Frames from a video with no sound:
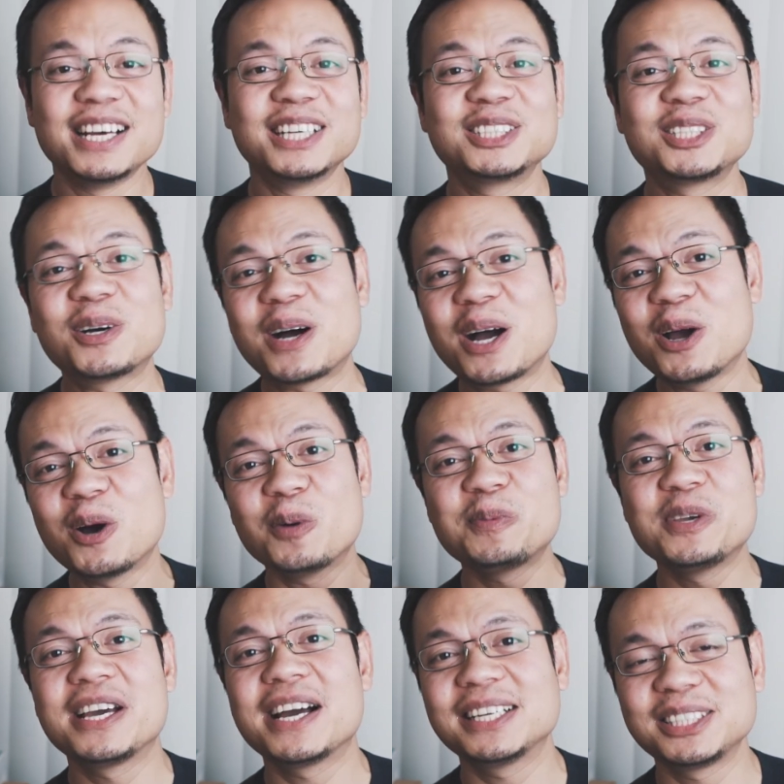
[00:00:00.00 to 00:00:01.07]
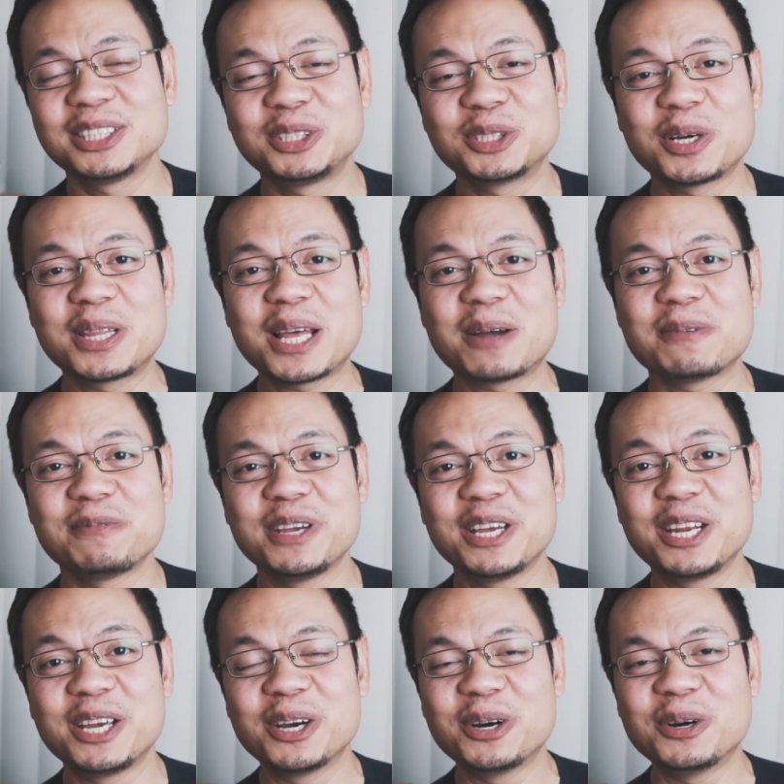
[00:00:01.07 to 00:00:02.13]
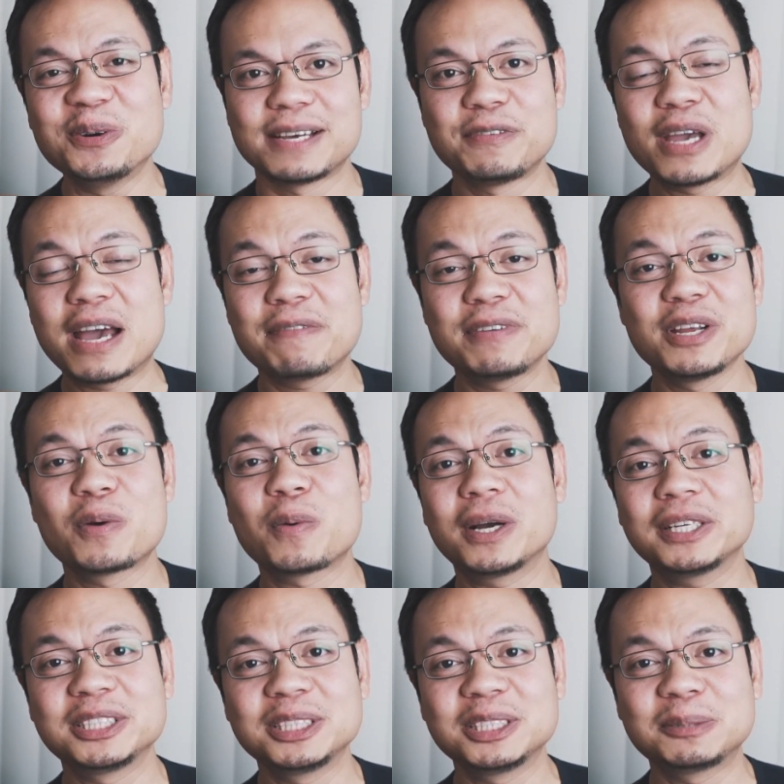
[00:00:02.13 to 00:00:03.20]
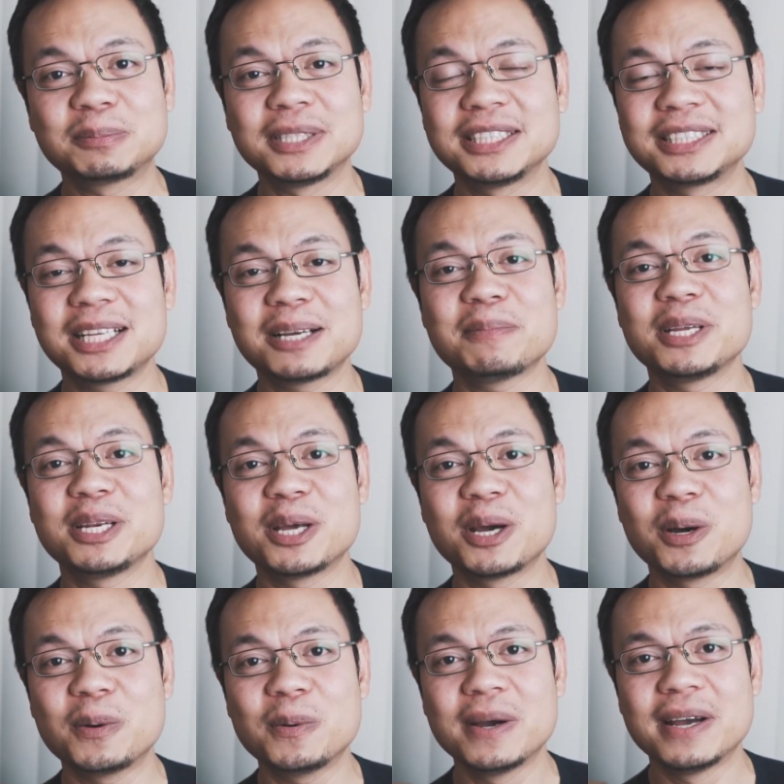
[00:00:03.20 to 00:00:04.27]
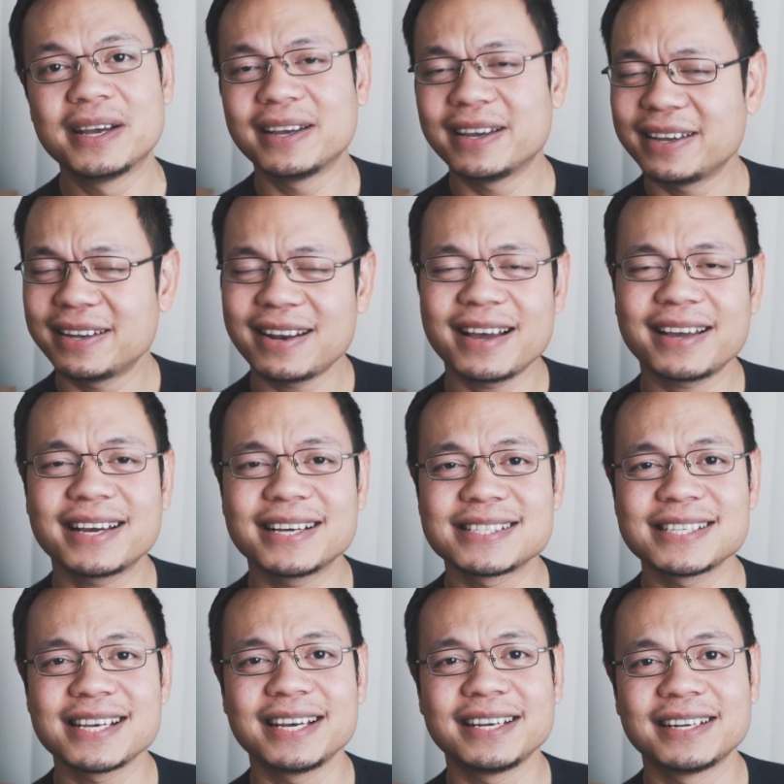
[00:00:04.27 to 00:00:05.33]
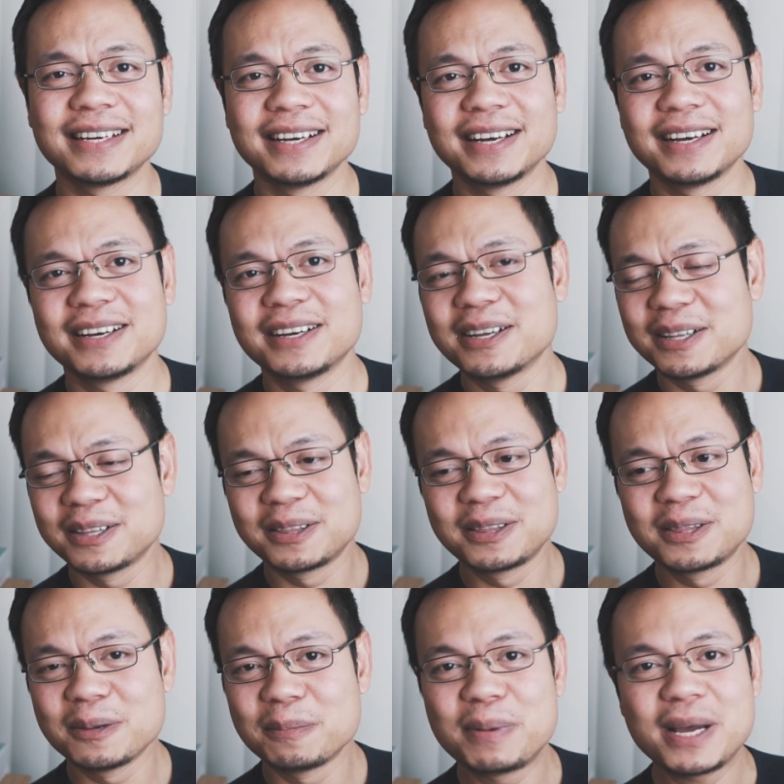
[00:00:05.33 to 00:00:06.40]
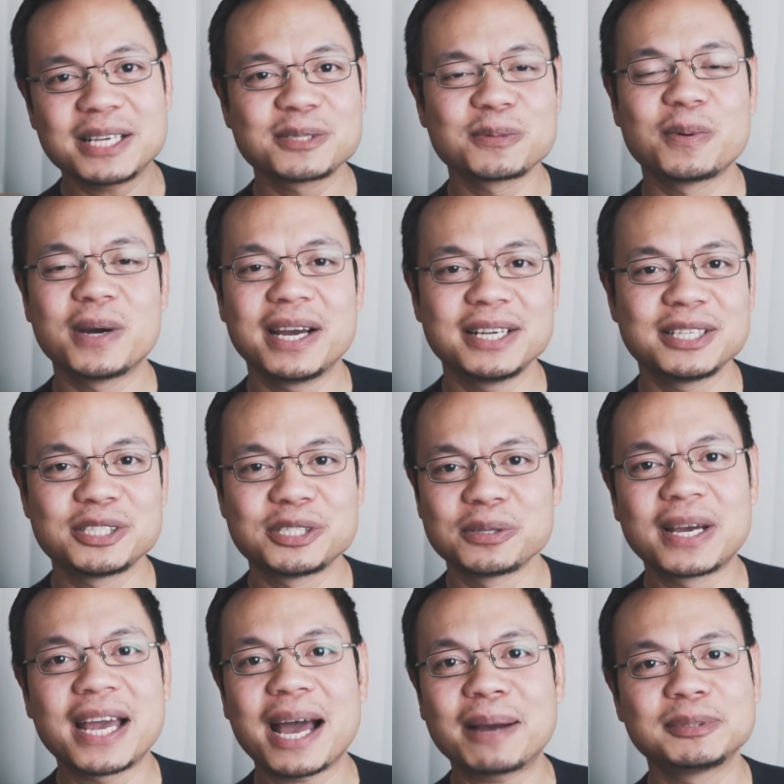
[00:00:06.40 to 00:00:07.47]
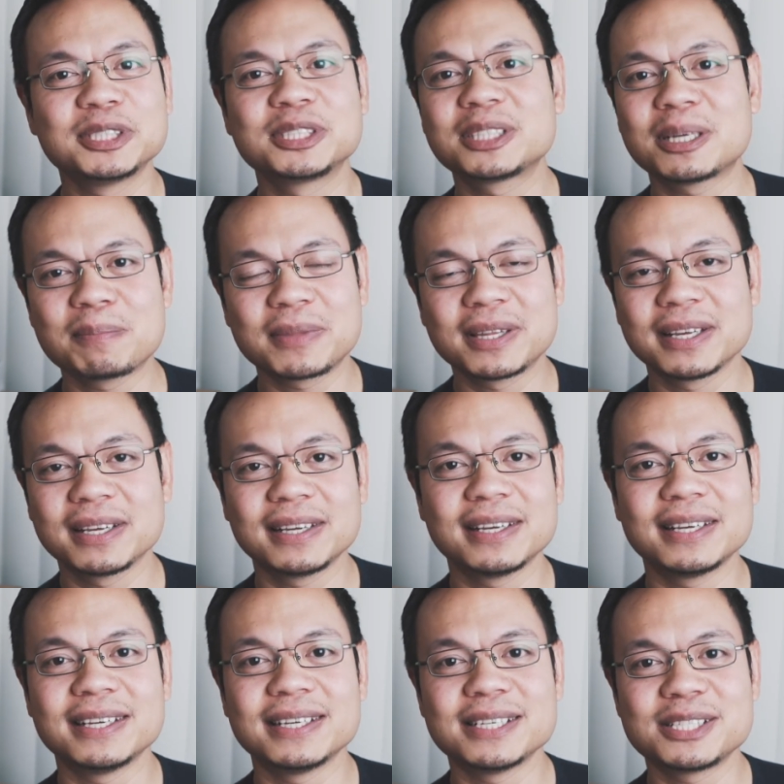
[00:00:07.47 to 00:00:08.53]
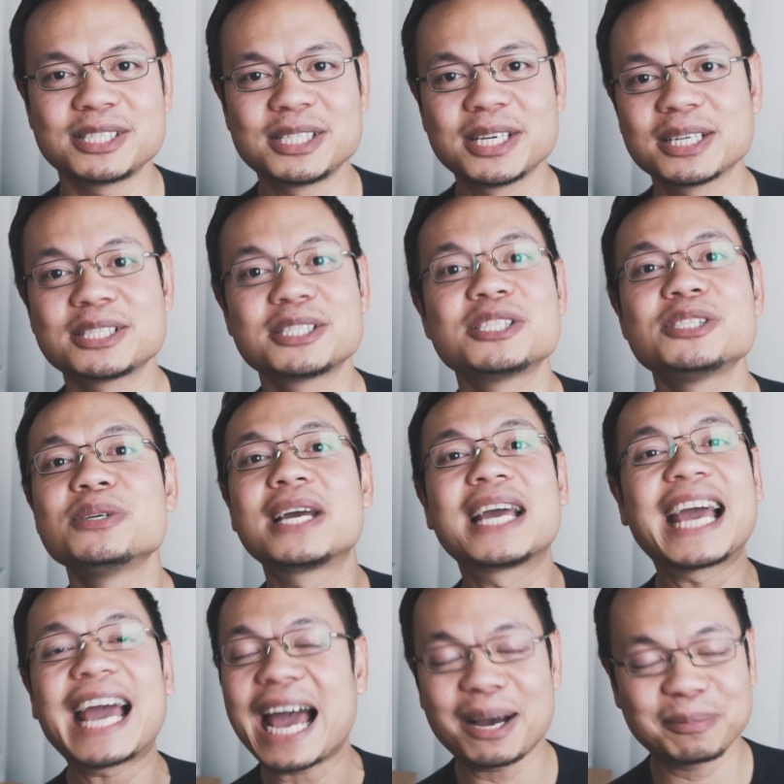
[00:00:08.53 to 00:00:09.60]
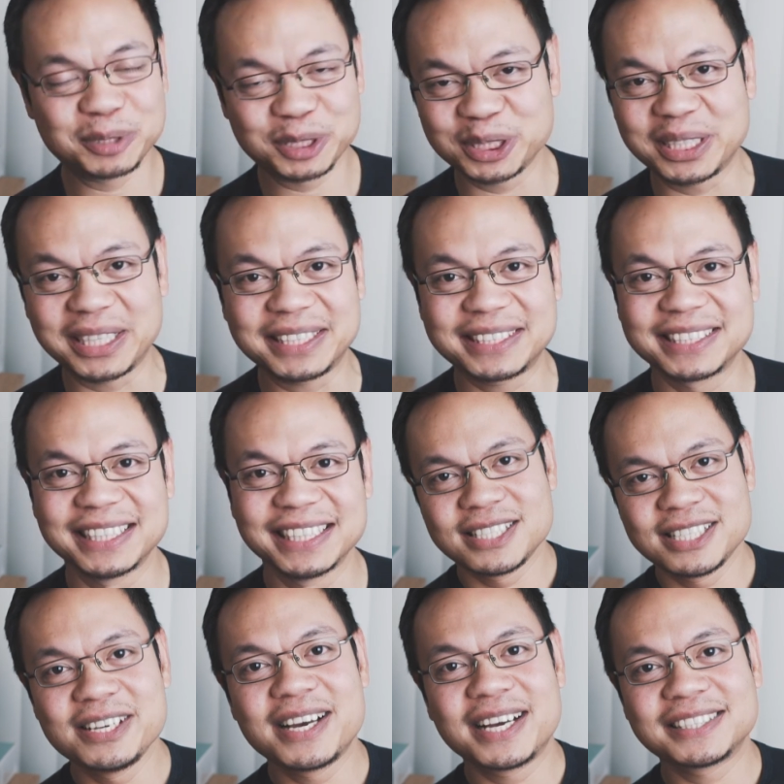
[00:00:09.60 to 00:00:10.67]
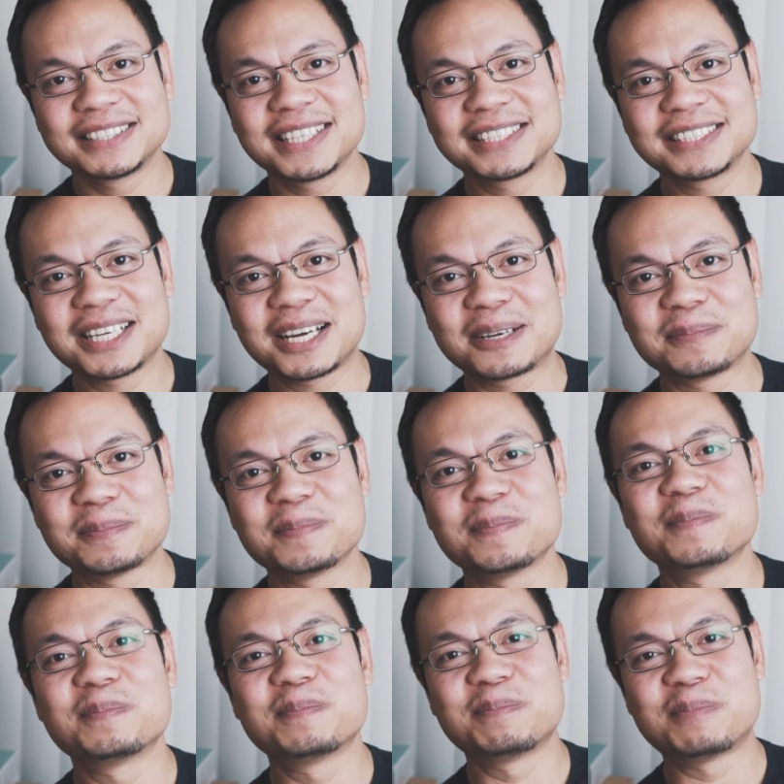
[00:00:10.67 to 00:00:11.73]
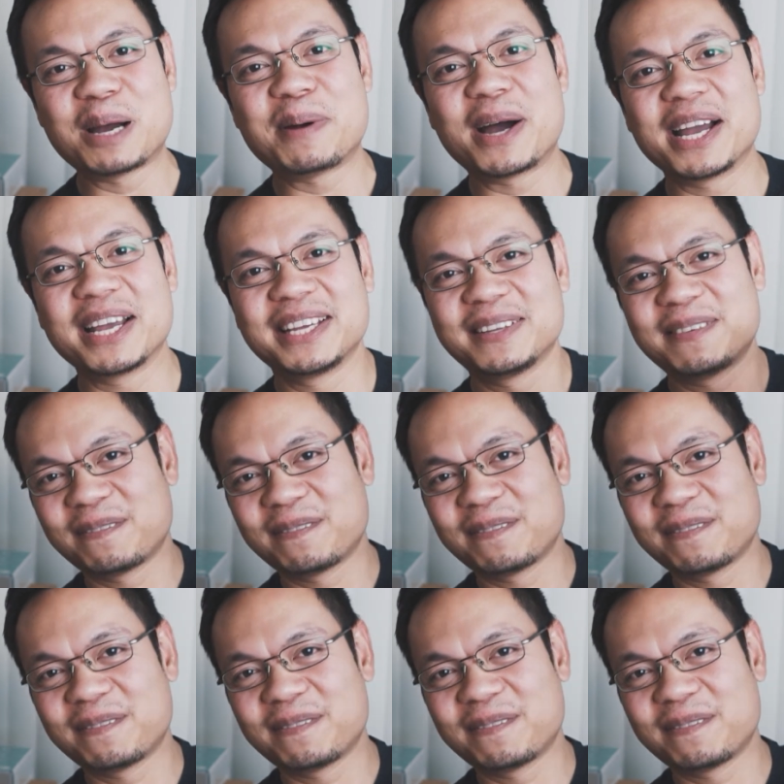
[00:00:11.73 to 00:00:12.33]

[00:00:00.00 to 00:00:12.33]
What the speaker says: So I hope you guys enjoyed that video. If you have any questions, please let me know. And like I said, the best way to capture something is just to capture it. See you guys next time. Bye bye.